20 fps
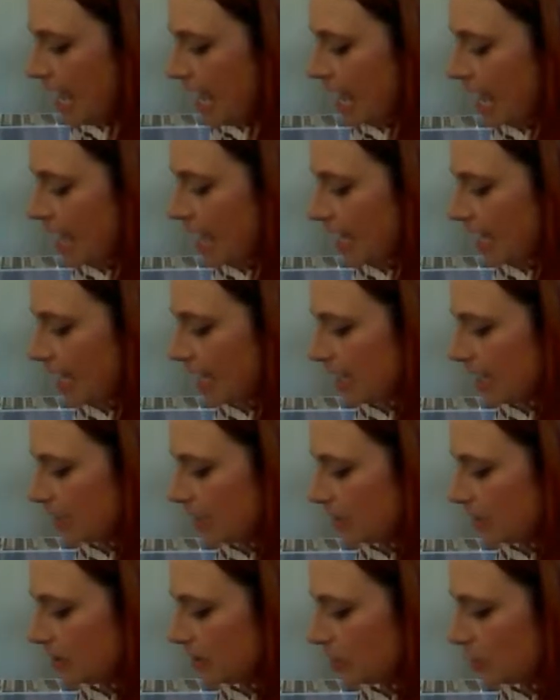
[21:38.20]

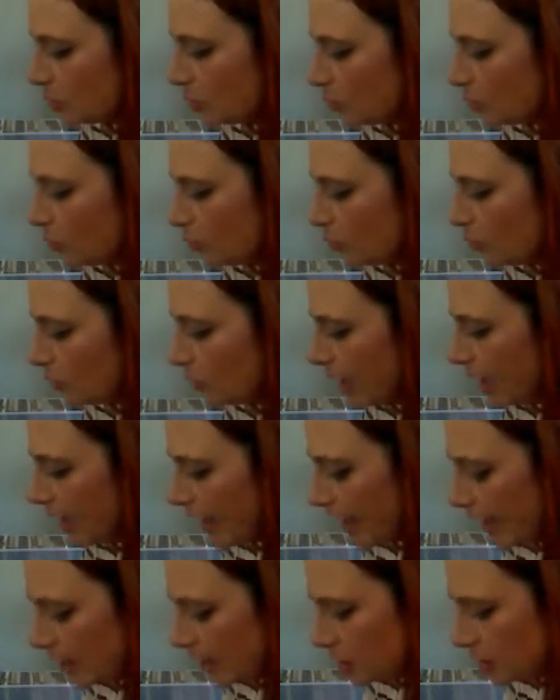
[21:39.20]
And what I
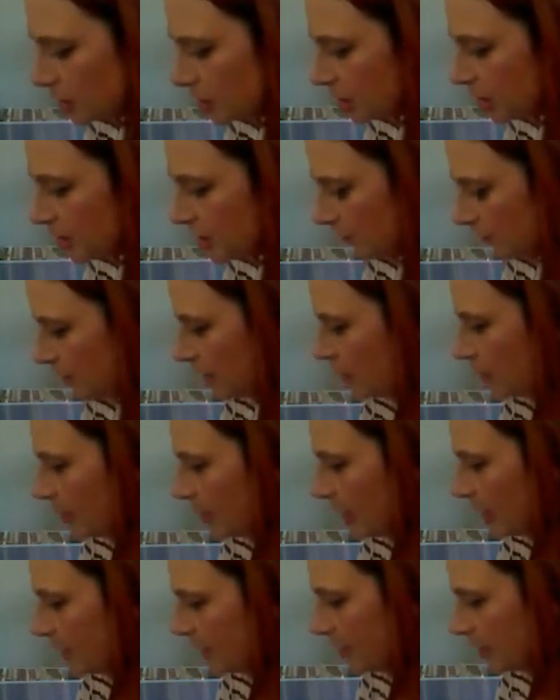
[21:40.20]
actually feel
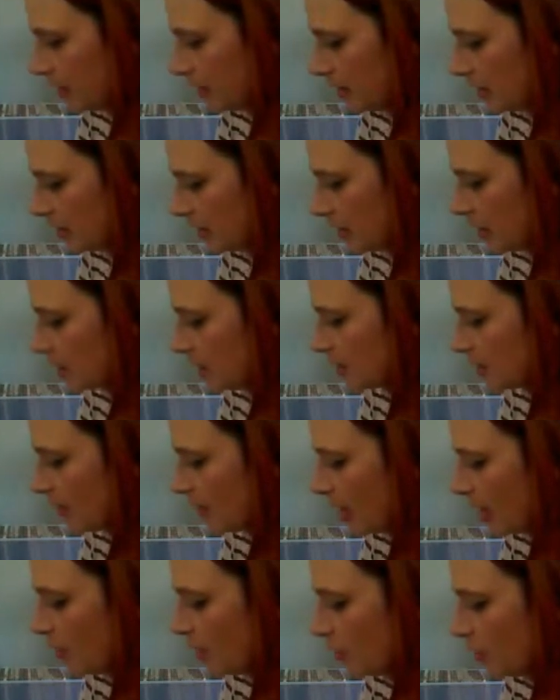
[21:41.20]
about this is
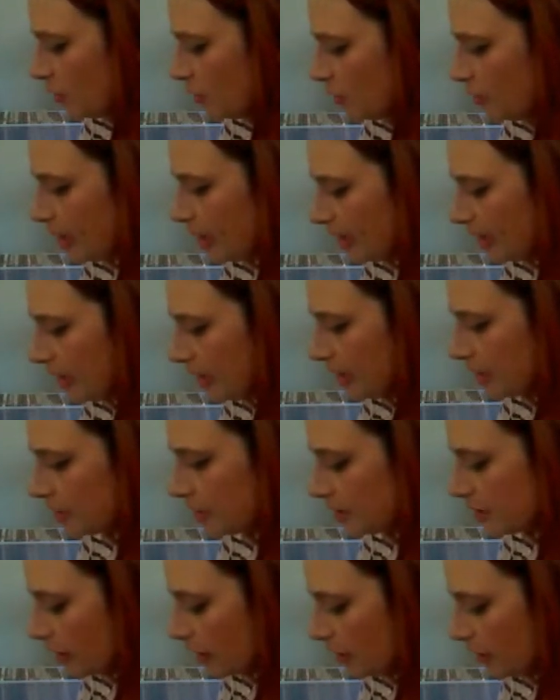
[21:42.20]
maybe you've buried
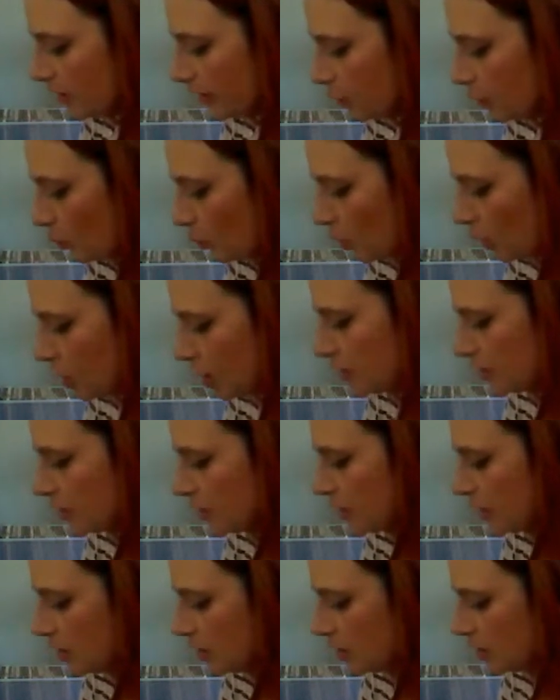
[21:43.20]
yourself in work so
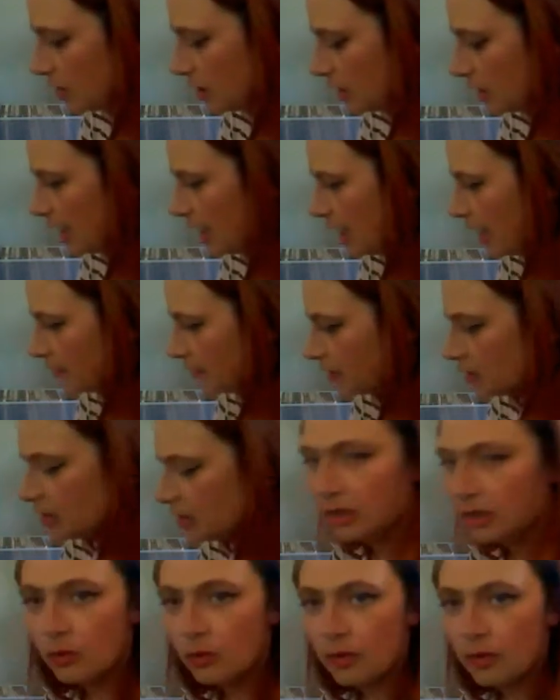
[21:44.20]
that you didn't have to
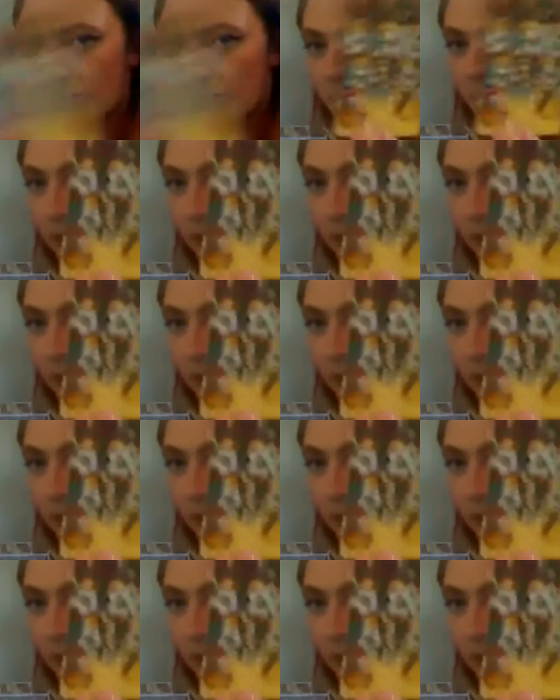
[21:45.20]
deal with these